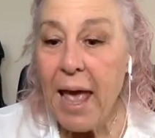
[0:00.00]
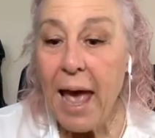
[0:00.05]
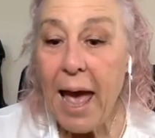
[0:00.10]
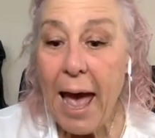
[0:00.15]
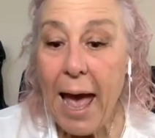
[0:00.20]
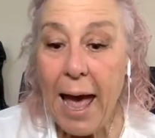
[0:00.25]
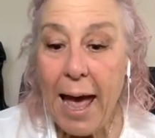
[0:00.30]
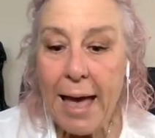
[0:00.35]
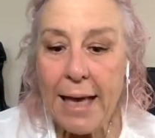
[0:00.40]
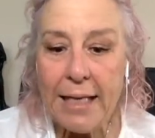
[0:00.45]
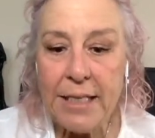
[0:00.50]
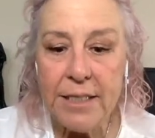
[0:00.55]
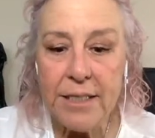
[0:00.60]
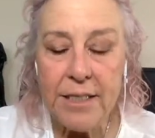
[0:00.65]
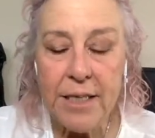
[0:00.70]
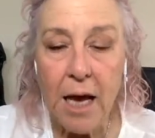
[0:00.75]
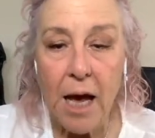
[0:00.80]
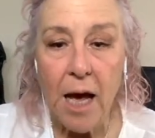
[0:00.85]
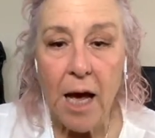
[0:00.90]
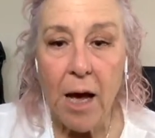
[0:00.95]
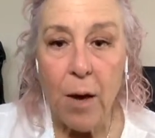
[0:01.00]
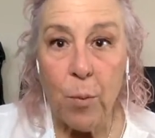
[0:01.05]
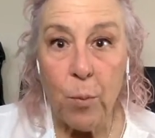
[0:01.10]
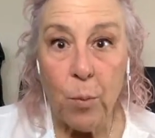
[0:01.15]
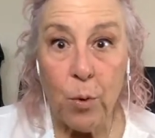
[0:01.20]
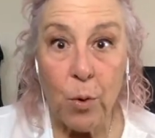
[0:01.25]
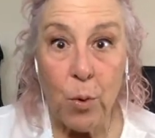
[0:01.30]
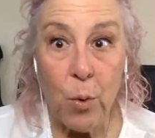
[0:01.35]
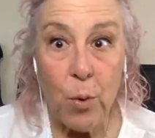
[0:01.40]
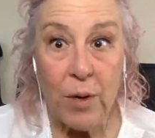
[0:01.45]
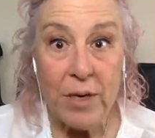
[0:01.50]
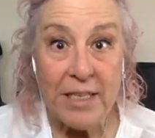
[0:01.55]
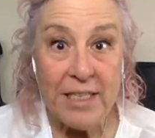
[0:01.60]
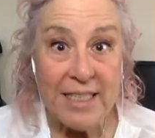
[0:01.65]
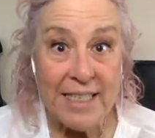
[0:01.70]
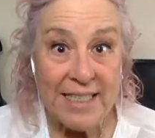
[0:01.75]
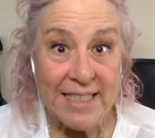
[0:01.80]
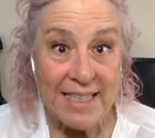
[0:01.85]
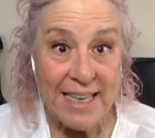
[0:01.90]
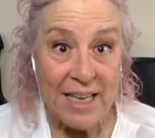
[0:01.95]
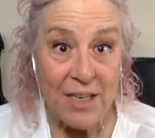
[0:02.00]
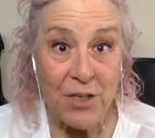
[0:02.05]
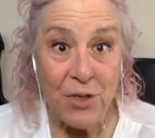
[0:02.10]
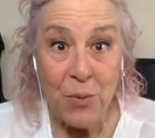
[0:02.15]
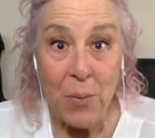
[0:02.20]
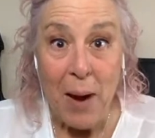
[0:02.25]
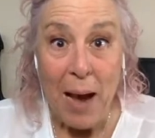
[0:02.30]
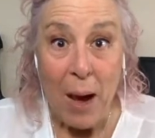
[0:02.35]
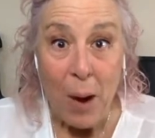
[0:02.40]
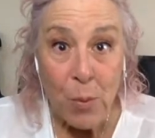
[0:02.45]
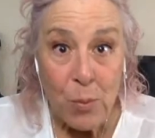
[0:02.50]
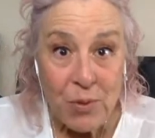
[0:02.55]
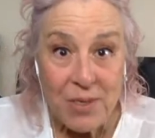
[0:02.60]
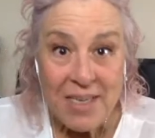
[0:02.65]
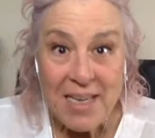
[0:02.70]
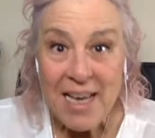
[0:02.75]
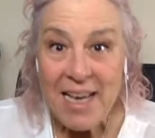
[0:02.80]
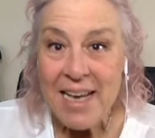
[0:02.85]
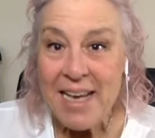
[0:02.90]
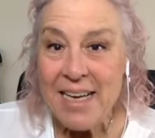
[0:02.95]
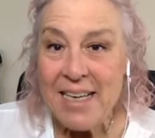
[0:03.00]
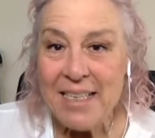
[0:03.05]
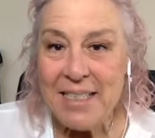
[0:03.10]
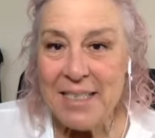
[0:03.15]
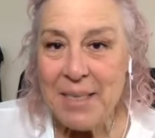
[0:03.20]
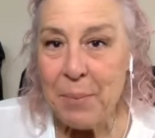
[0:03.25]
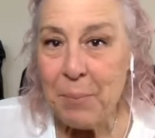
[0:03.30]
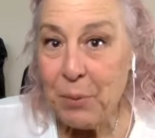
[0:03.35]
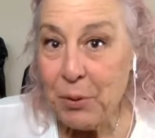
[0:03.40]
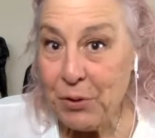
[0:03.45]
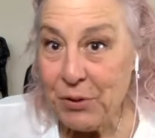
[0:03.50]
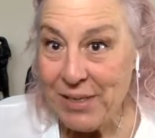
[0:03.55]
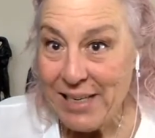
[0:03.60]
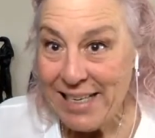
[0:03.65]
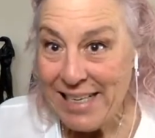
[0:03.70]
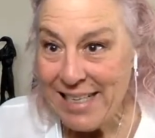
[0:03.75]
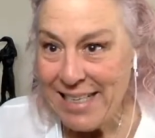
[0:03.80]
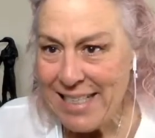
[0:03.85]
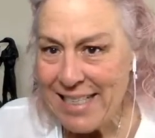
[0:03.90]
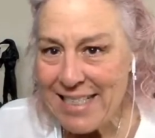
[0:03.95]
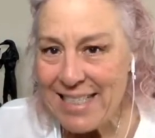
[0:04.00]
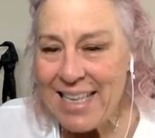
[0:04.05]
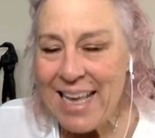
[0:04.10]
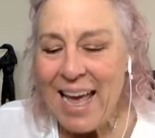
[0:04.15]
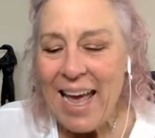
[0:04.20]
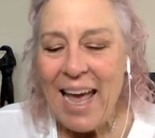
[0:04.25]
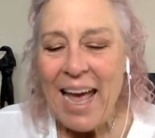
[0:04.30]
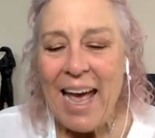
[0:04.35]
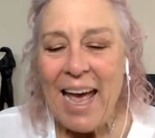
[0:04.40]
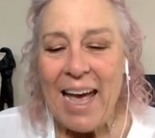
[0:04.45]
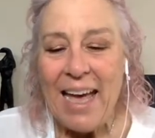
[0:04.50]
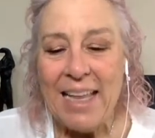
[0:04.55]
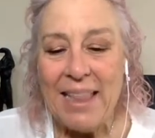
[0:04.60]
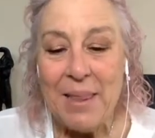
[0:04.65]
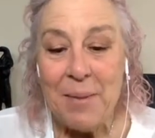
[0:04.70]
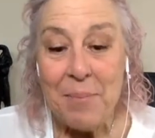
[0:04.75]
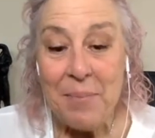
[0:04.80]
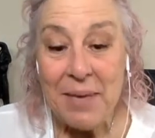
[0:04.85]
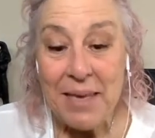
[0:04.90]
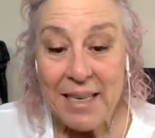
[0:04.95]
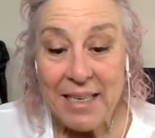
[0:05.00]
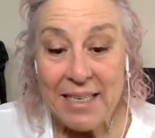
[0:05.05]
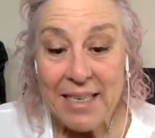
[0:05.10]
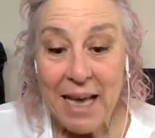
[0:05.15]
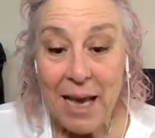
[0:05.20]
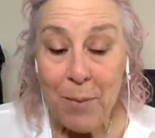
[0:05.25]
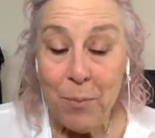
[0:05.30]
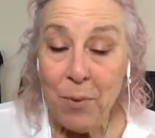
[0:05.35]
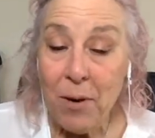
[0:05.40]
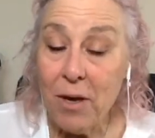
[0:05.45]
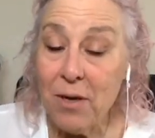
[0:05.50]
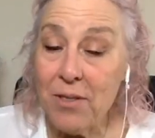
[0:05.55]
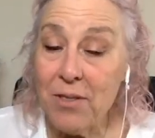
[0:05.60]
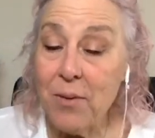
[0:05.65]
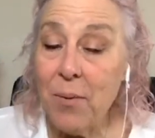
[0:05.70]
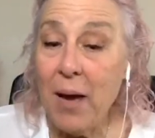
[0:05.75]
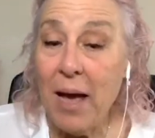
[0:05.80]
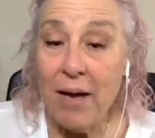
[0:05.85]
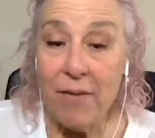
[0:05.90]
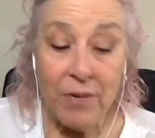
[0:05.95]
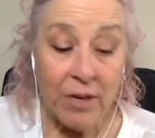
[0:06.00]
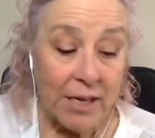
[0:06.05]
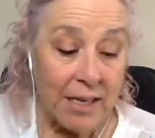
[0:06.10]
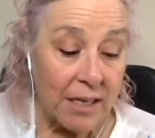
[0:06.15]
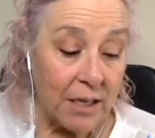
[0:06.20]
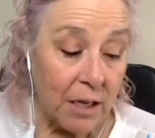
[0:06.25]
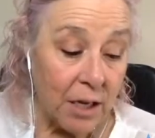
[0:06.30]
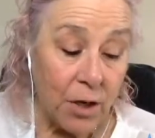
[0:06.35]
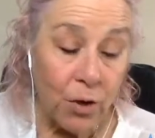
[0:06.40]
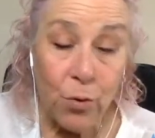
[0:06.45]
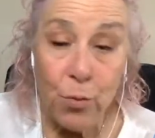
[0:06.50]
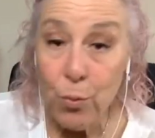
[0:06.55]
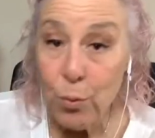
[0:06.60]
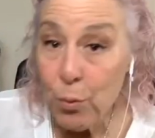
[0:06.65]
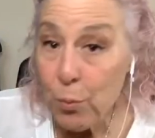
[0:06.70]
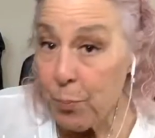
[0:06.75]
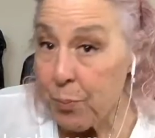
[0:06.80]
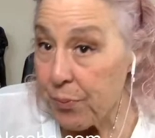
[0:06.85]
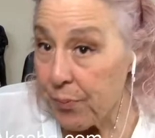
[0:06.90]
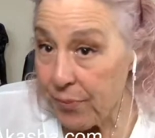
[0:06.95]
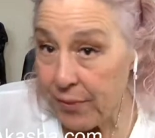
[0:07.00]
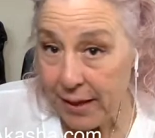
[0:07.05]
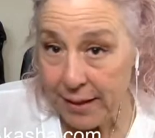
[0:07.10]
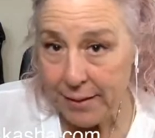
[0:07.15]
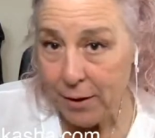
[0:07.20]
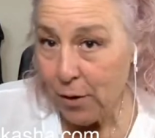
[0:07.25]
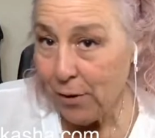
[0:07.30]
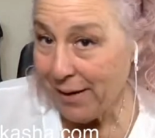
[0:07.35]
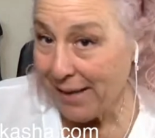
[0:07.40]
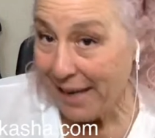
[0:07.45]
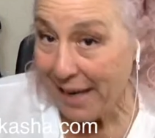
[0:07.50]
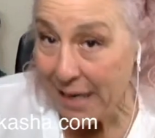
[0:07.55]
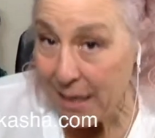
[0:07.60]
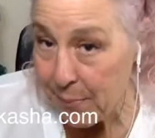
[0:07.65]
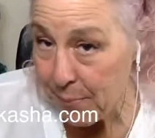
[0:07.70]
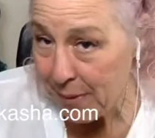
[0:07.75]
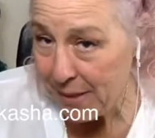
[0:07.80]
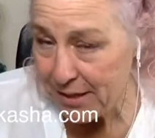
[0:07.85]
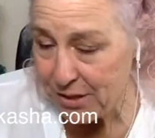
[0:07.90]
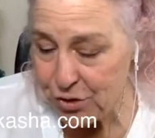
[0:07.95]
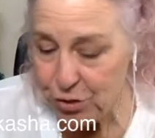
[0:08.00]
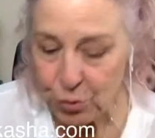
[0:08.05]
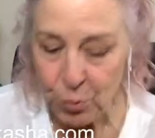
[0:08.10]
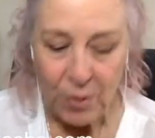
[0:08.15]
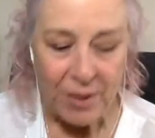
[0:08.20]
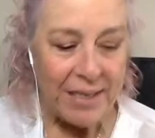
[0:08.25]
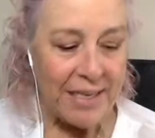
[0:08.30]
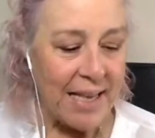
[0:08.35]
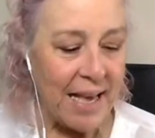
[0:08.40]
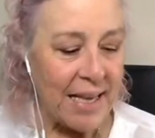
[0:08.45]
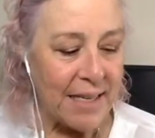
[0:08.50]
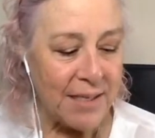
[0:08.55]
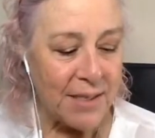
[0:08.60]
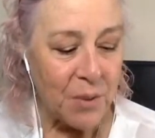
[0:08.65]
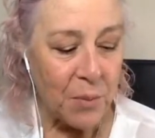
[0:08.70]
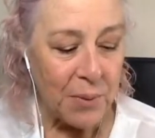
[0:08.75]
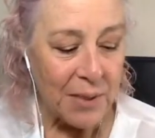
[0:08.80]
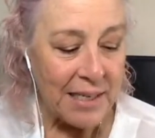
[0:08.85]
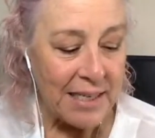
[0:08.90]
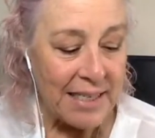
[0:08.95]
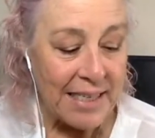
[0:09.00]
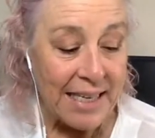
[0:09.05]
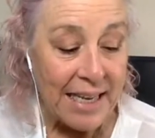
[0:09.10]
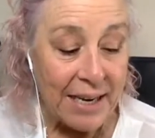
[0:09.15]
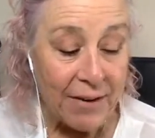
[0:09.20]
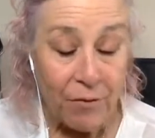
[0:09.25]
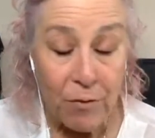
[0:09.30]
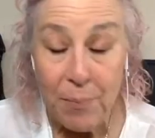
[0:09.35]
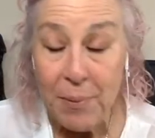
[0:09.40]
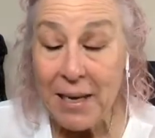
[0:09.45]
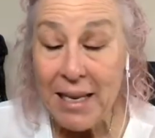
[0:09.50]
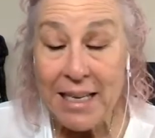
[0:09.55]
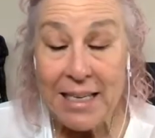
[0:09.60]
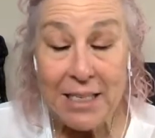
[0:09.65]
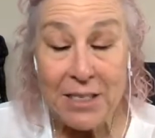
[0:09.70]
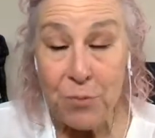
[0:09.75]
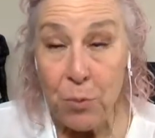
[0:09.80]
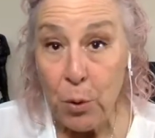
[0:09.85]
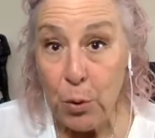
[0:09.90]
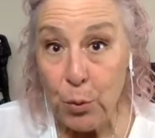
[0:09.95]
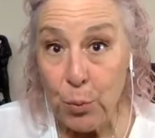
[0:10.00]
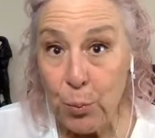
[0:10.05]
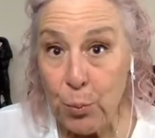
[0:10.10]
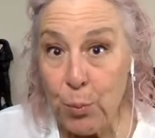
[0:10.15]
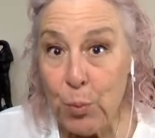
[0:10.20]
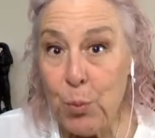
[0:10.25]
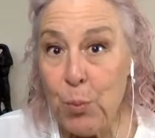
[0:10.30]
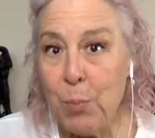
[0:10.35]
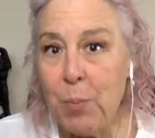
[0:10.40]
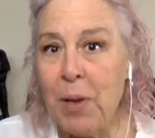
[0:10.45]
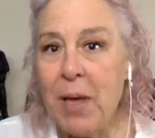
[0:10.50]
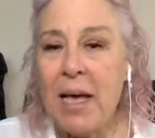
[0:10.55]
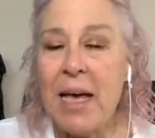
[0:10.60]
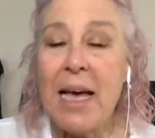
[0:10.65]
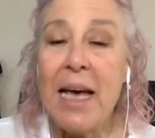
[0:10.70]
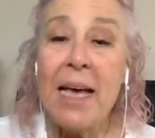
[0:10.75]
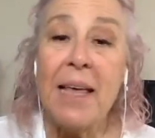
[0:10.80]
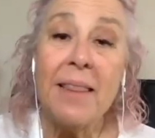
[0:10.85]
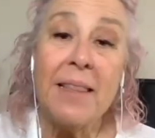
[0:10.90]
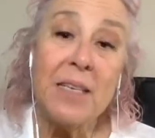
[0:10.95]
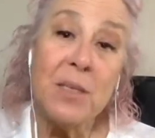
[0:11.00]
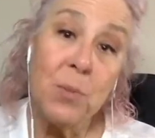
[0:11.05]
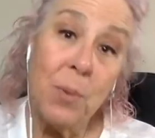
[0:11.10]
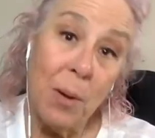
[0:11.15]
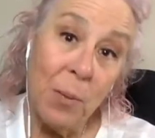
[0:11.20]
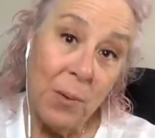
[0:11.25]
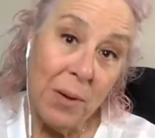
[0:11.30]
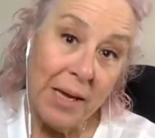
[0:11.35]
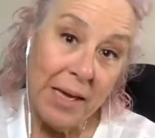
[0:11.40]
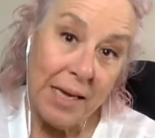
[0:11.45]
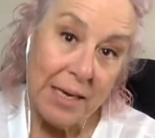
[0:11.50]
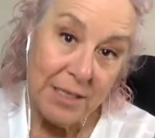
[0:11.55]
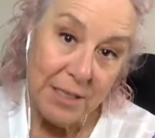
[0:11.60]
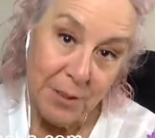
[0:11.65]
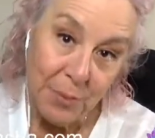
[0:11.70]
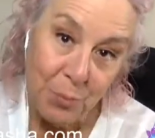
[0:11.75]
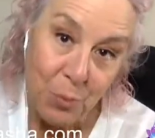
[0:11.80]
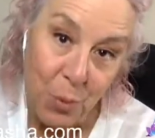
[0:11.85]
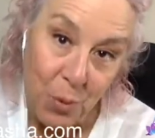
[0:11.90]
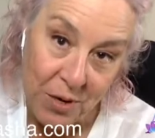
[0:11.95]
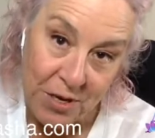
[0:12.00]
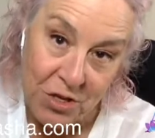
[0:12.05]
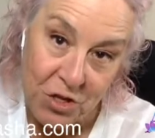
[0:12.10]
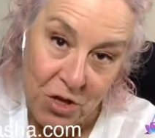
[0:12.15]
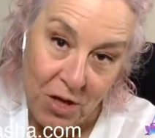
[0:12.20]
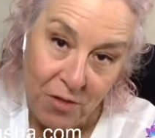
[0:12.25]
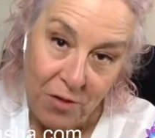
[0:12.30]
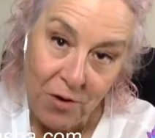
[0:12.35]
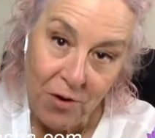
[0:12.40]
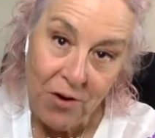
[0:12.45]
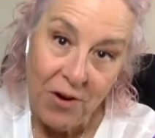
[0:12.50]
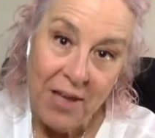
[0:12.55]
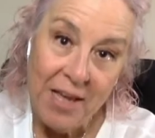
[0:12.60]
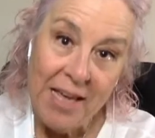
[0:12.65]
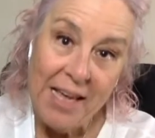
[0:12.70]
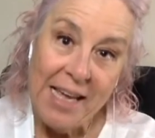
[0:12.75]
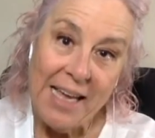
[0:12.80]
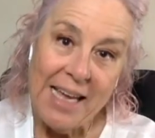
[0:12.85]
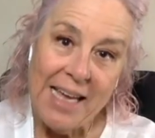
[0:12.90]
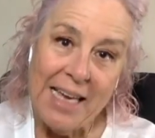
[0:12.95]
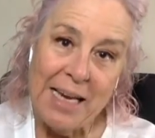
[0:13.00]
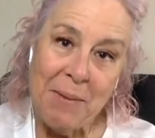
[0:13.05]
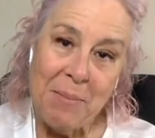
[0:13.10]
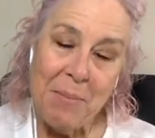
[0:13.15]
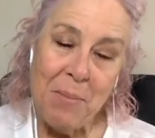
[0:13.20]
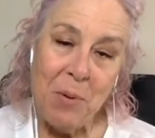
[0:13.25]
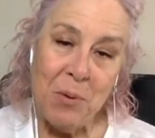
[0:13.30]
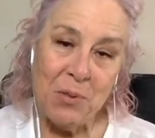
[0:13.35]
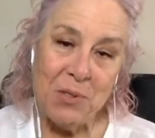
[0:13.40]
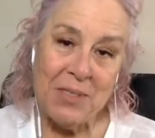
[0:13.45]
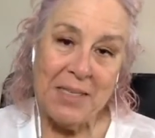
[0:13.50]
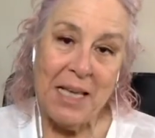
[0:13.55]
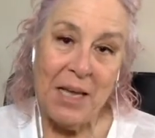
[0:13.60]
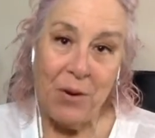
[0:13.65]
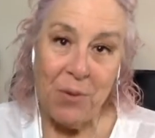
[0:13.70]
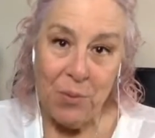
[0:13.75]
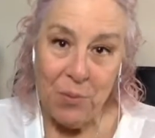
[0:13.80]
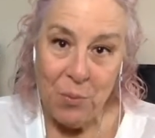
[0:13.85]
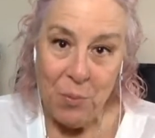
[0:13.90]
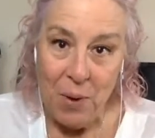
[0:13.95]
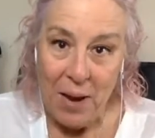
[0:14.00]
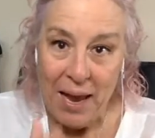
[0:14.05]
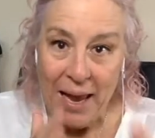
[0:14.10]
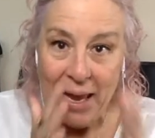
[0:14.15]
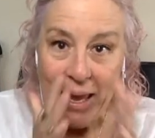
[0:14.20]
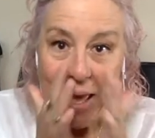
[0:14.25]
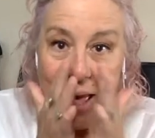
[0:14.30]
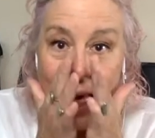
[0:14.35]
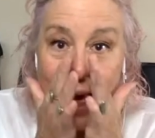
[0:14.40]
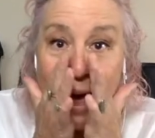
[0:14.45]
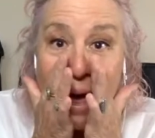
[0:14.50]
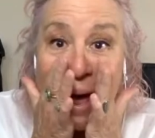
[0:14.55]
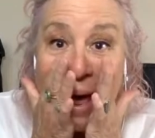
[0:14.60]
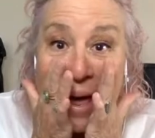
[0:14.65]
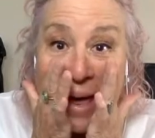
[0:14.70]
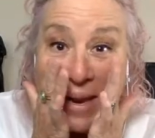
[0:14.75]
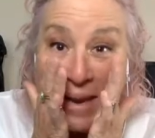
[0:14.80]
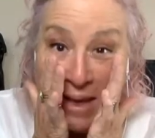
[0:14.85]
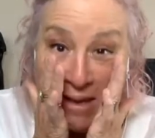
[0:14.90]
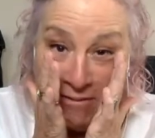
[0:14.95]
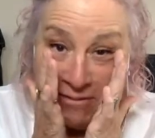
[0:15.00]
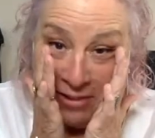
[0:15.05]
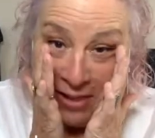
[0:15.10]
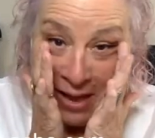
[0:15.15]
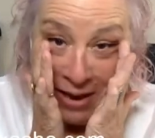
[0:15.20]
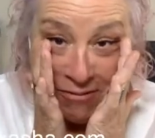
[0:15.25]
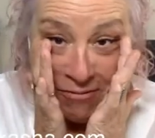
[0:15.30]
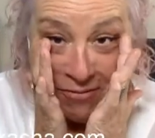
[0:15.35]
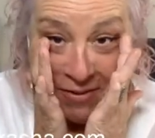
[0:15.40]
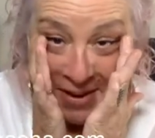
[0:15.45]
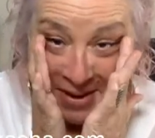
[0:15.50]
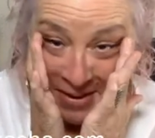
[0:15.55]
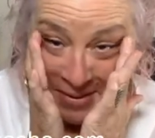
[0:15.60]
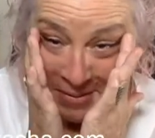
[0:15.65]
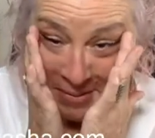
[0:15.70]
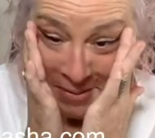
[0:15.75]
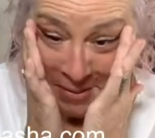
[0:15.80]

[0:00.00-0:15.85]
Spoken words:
And we're going to send you out some goodies. In the meantime, we also have a group that hardly anybody's joined yet, so we need to get everybody into our group. This way we can support each other in a most sacred way and have a lot of fun.